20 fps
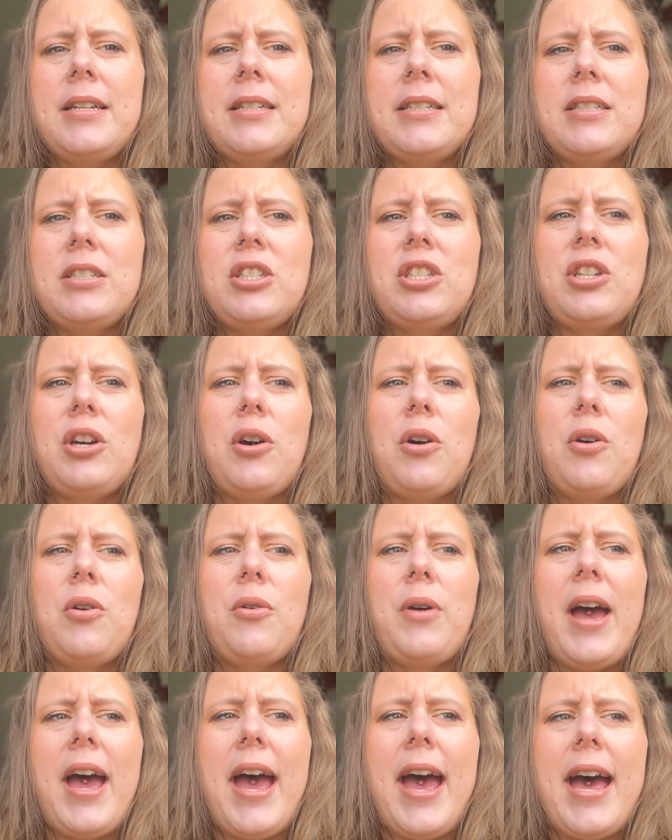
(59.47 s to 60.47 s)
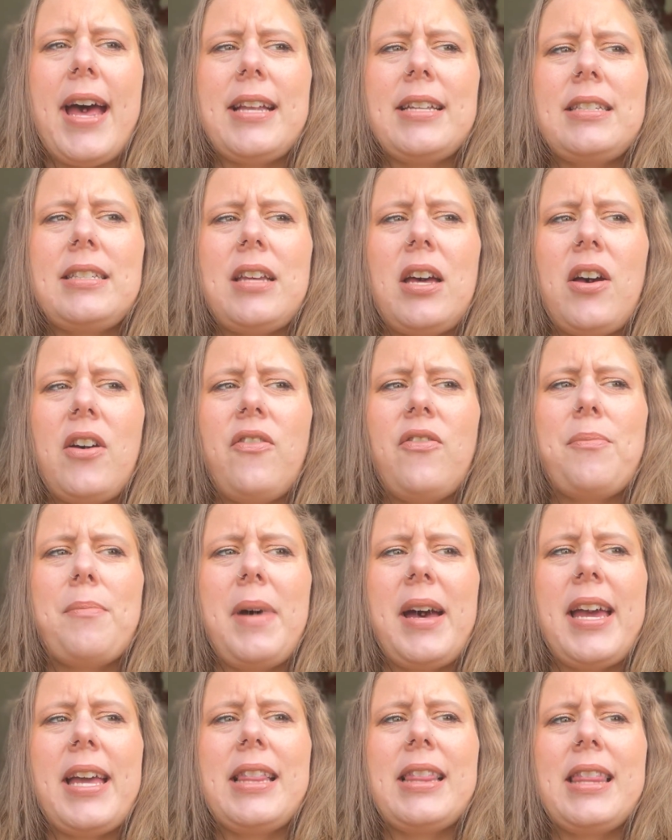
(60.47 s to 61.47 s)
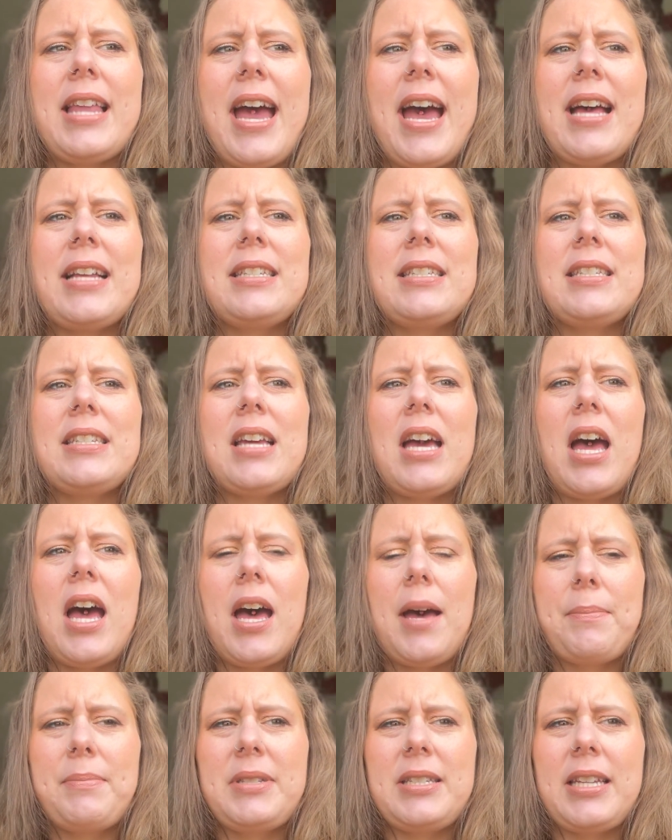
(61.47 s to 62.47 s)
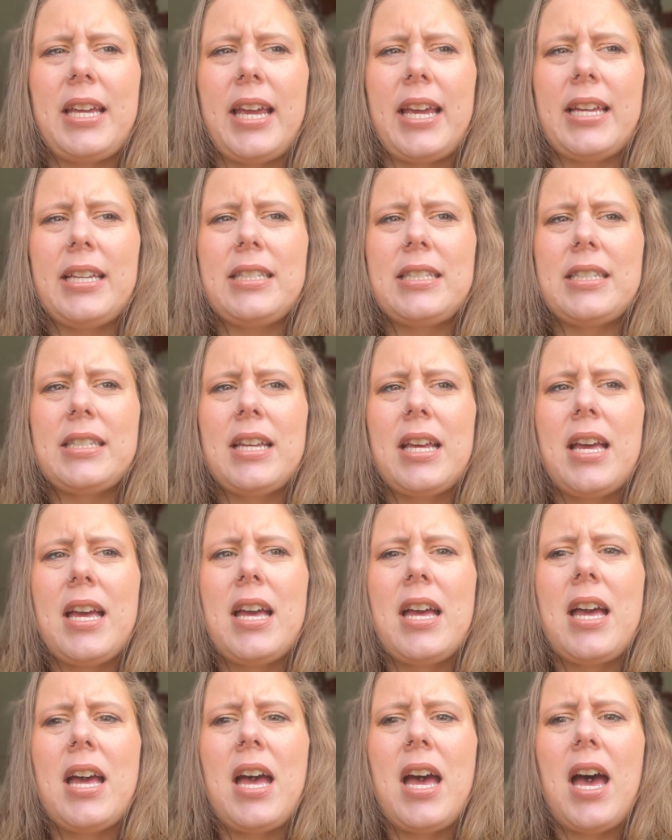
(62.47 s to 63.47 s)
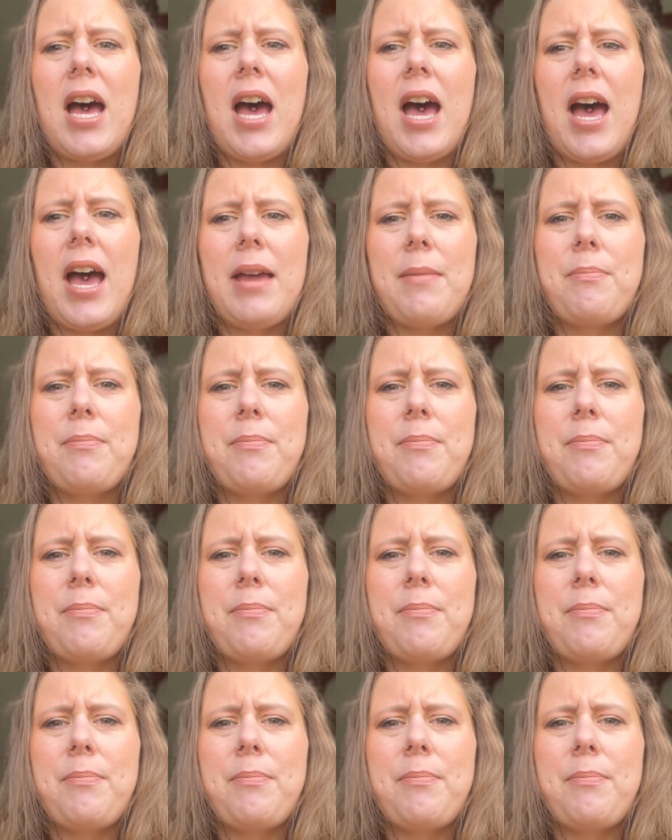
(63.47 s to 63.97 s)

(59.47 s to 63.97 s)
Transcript: So as of my last update, I